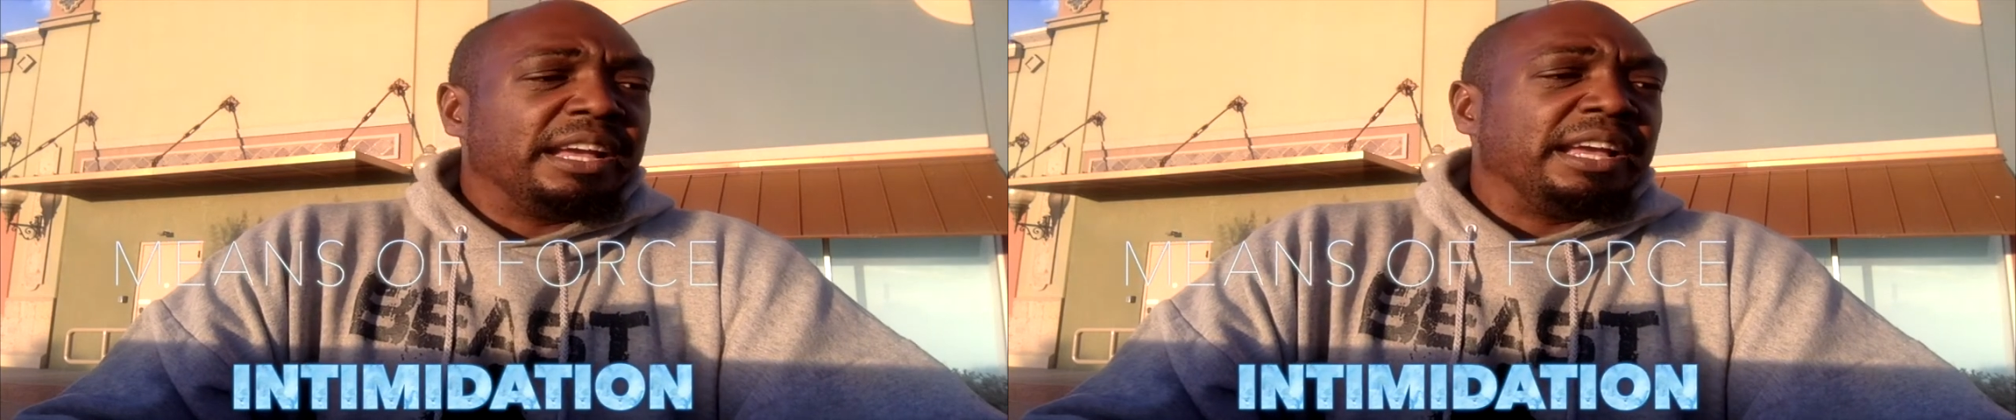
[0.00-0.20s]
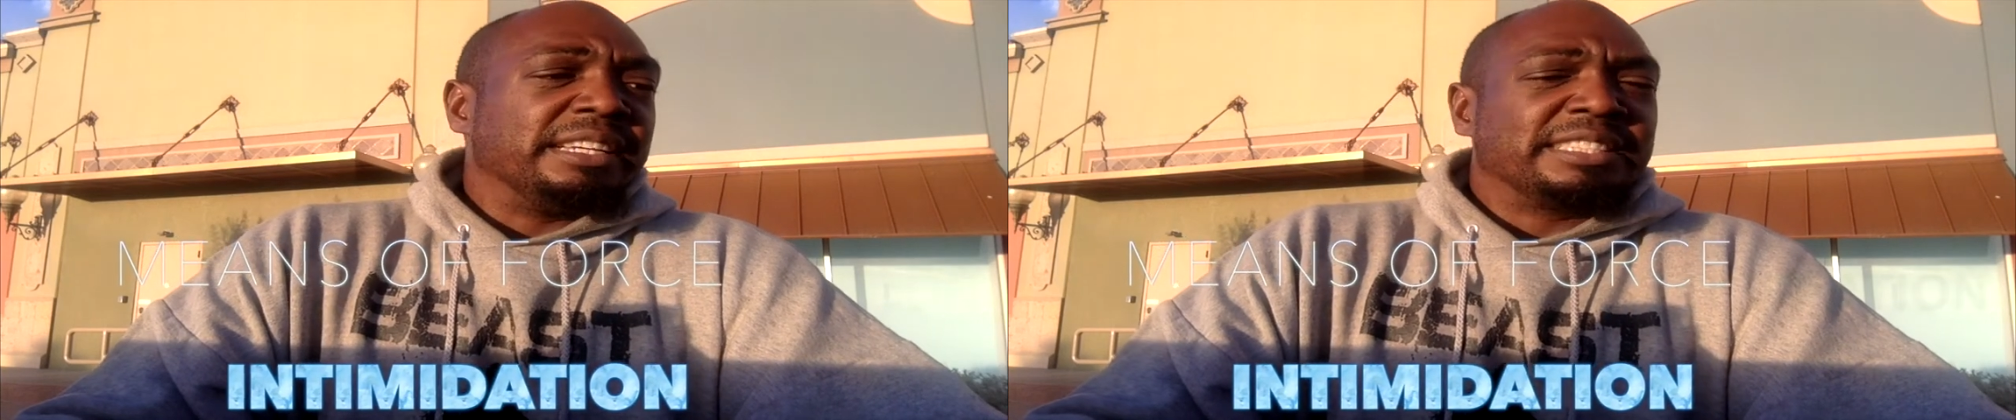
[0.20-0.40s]

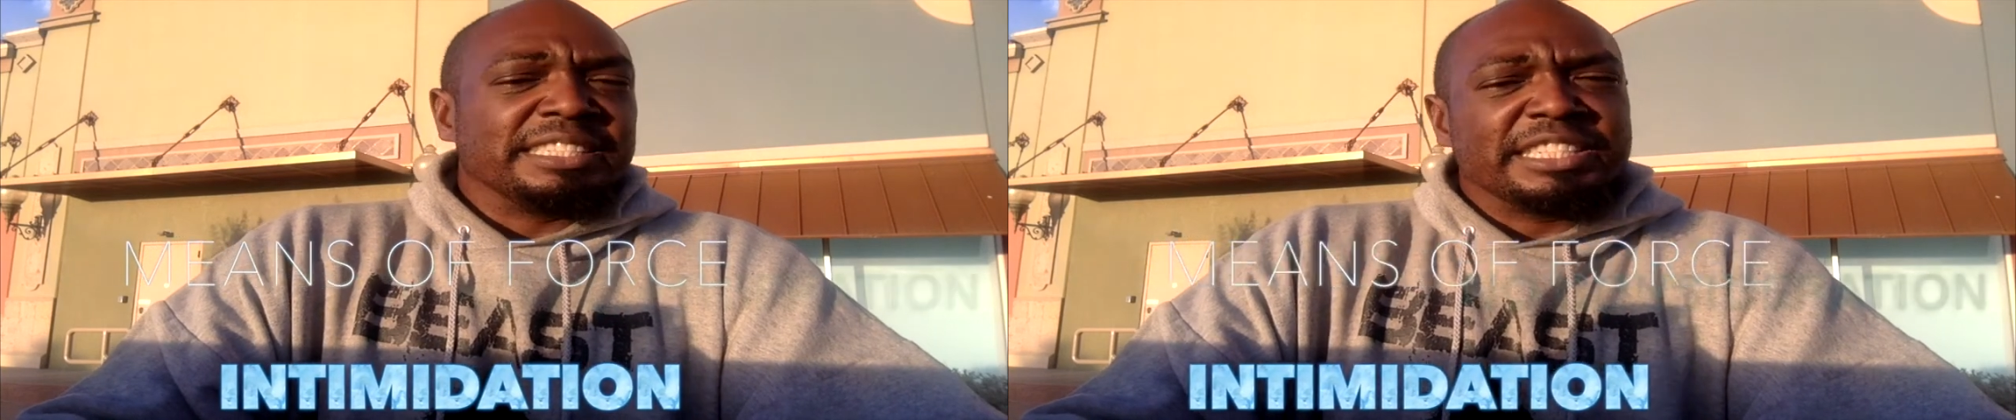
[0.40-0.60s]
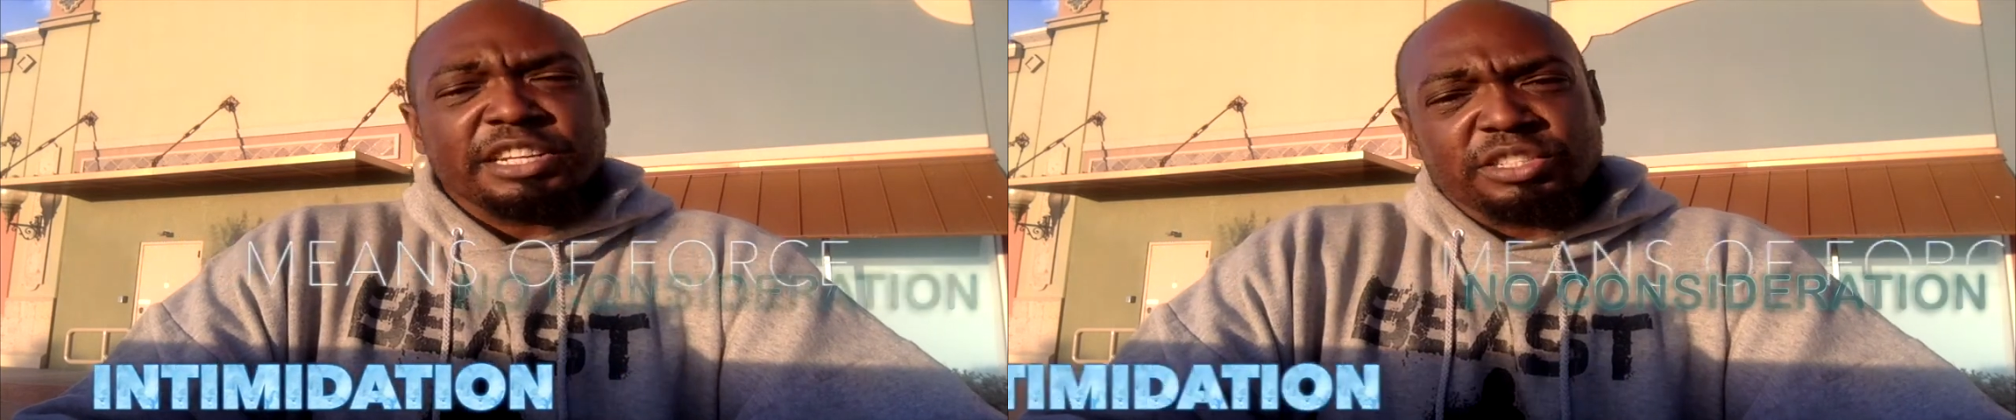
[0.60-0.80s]
And
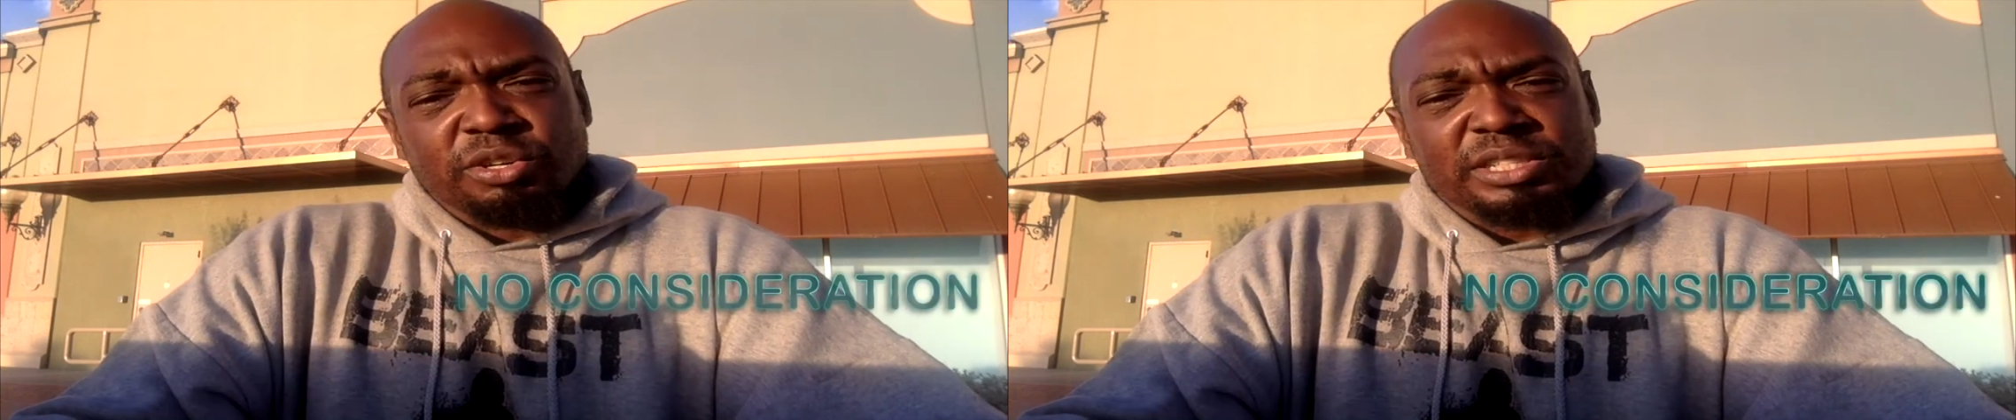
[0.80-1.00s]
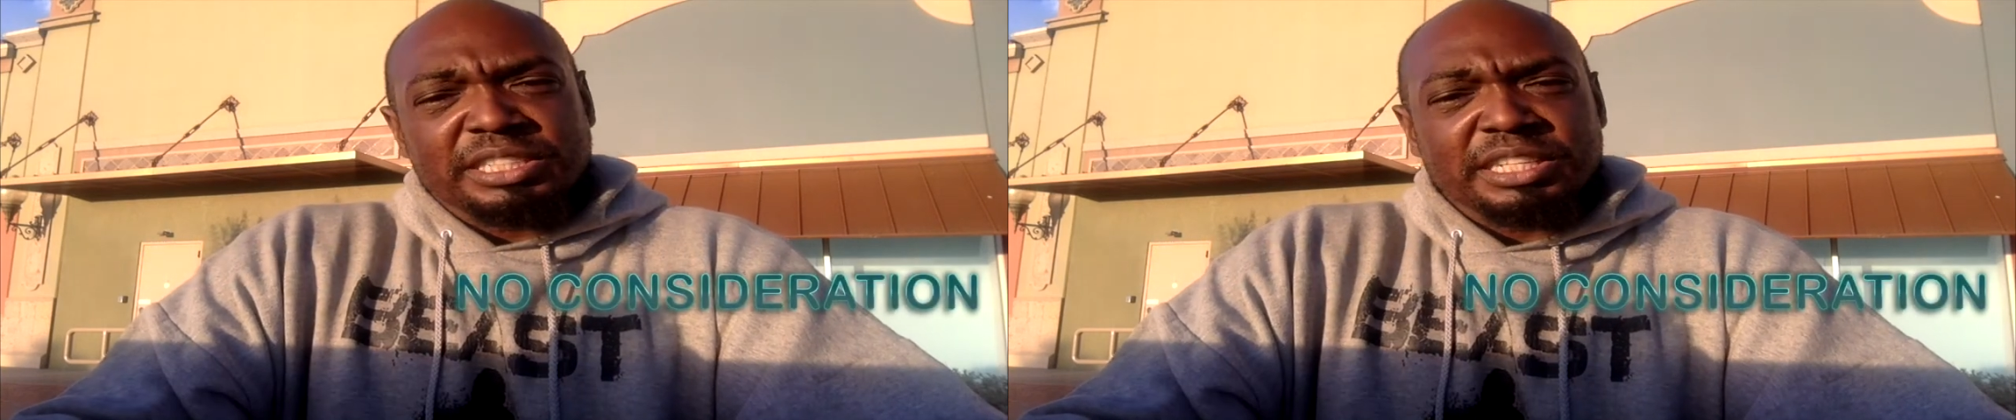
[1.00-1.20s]
since there's no
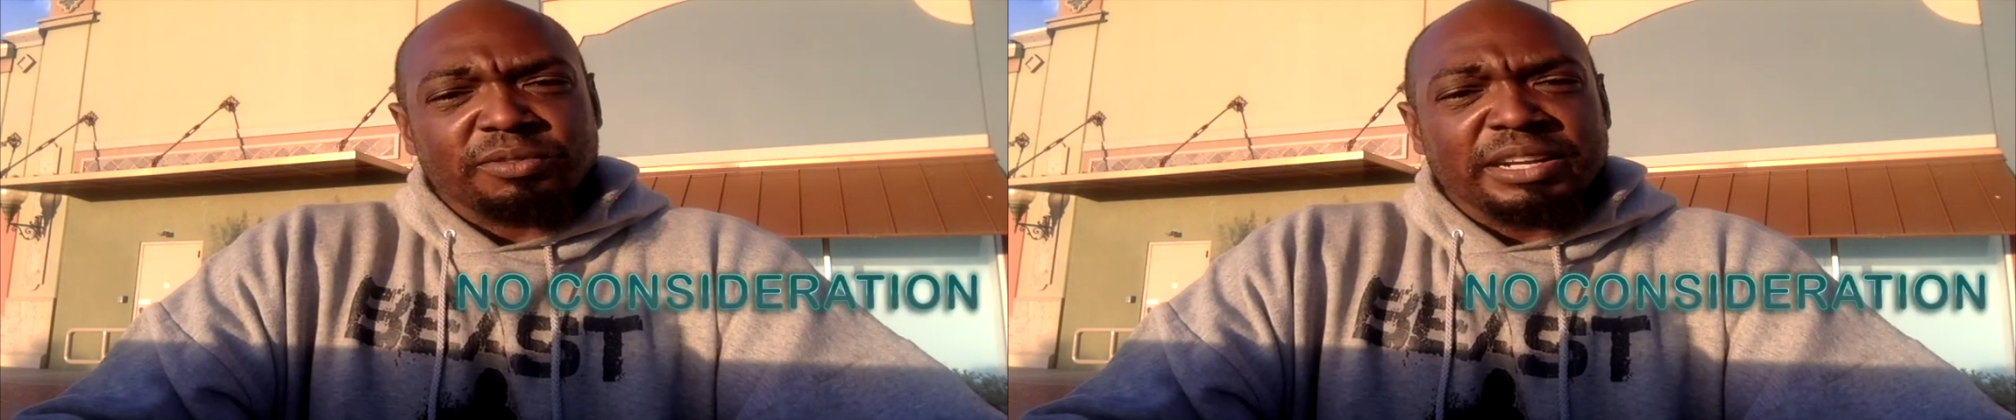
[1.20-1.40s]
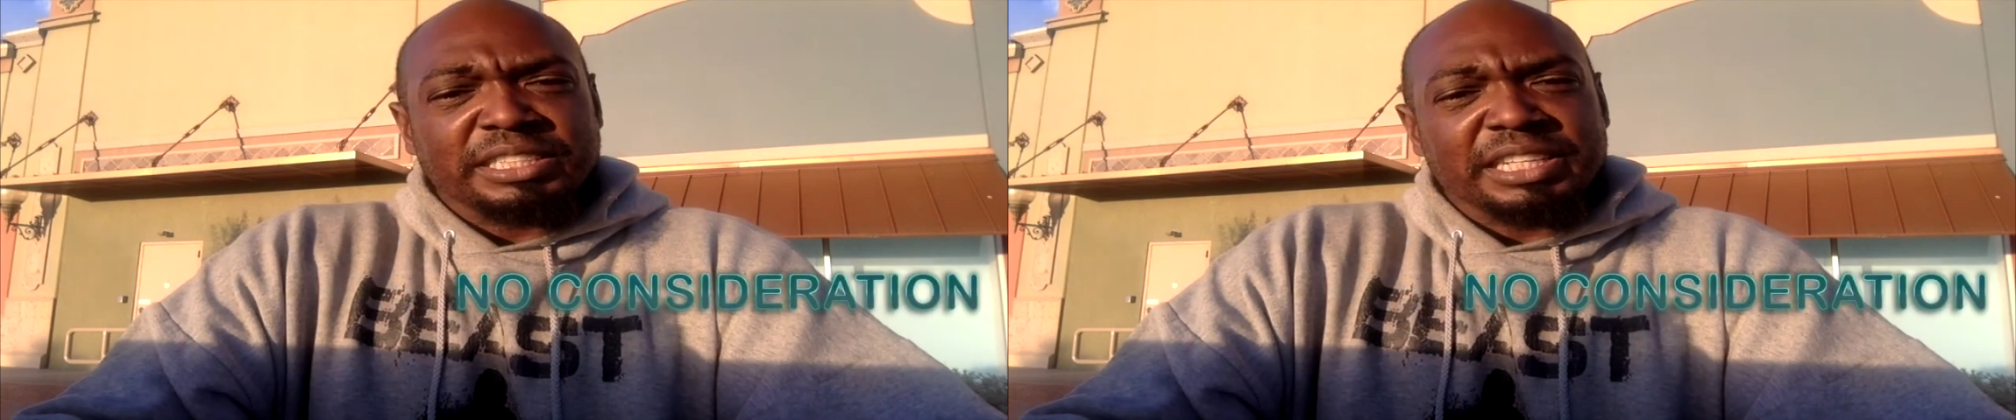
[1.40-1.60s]

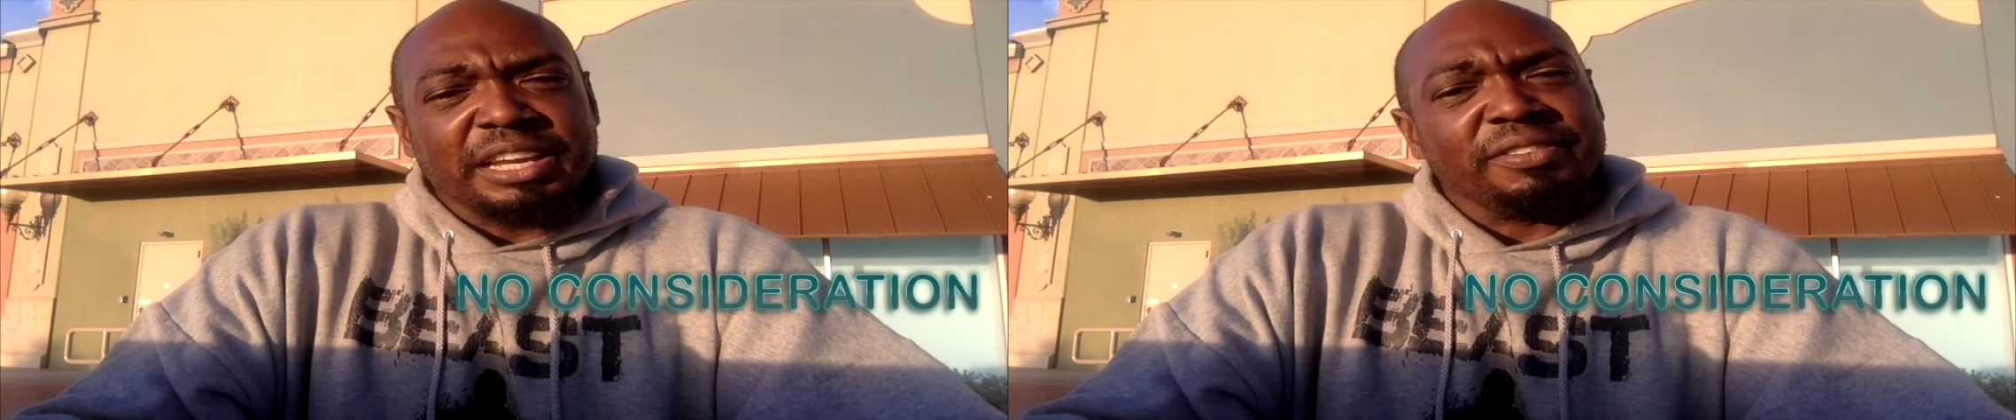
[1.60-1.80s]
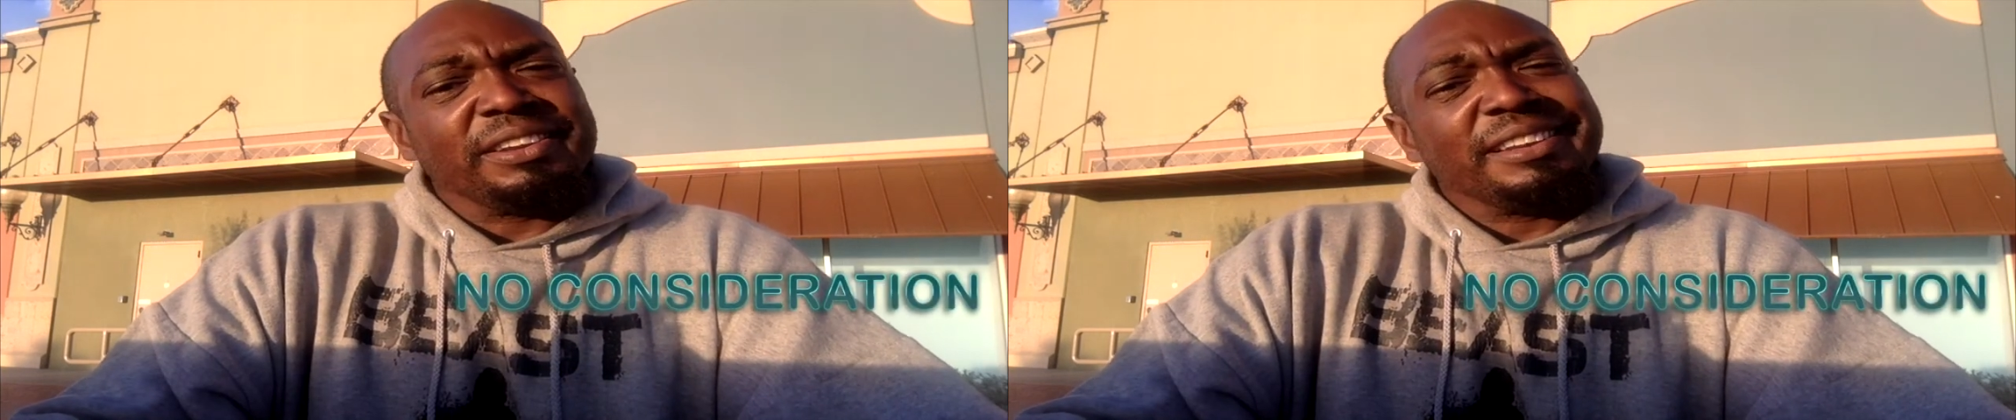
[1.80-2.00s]
consideration
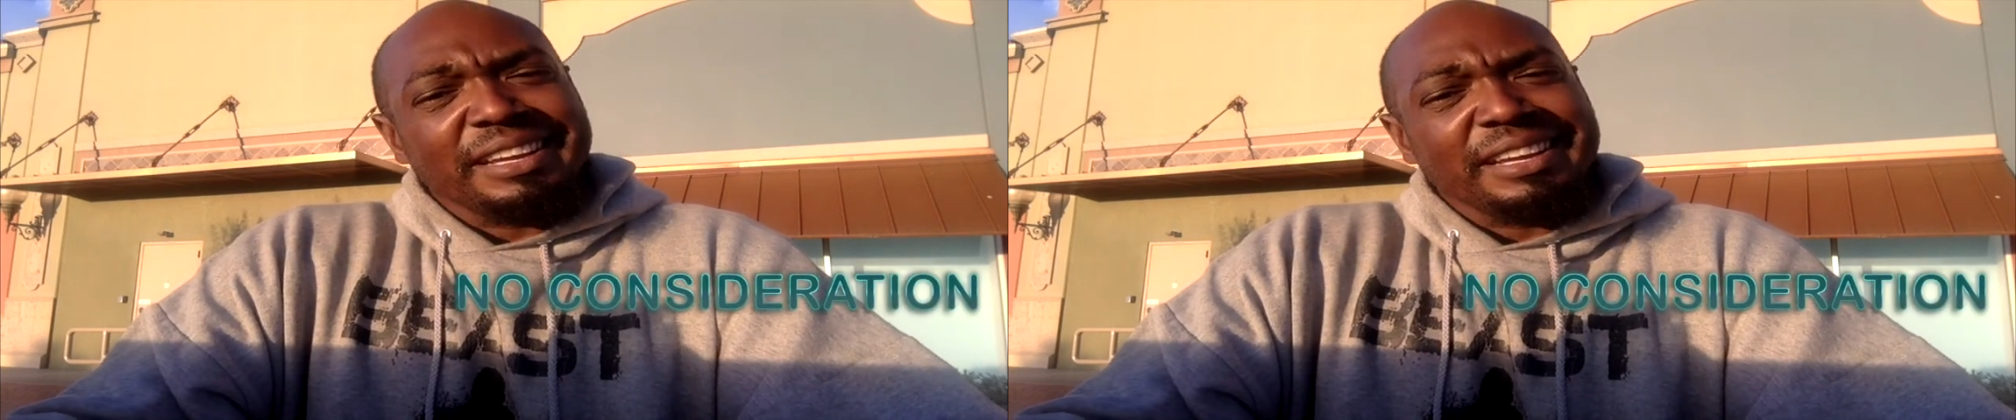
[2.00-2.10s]
given,